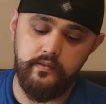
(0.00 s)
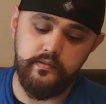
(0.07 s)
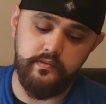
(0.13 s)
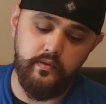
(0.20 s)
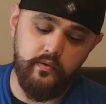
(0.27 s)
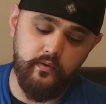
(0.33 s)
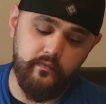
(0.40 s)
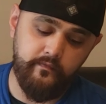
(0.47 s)

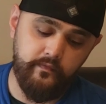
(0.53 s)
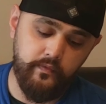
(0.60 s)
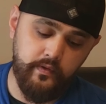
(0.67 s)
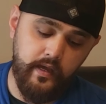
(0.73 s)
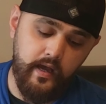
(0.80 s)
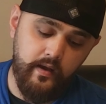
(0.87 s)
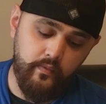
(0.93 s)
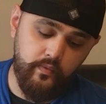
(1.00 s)
So if you
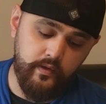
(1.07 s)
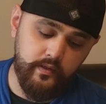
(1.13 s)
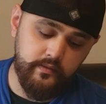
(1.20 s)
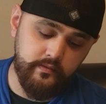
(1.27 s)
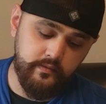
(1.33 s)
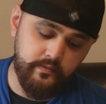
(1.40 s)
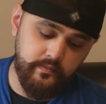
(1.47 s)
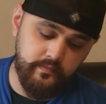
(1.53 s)
got
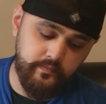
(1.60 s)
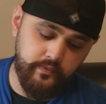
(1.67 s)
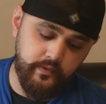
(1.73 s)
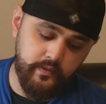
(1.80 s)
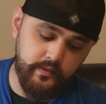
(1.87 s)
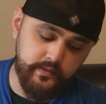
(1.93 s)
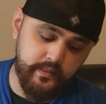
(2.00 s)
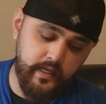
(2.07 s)
one,
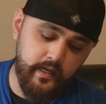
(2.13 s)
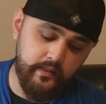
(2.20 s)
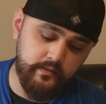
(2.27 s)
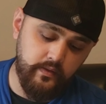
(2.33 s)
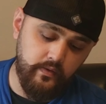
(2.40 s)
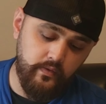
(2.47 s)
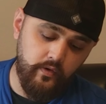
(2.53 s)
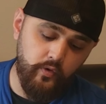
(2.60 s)
put it
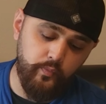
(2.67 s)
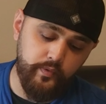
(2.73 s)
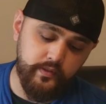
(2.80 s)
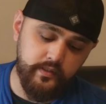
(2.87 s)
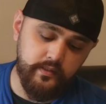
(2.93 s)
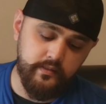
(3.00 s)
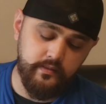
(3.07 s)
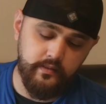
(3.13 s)
aside, don't
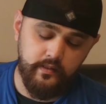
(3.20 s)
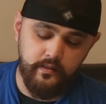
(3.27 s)
open it.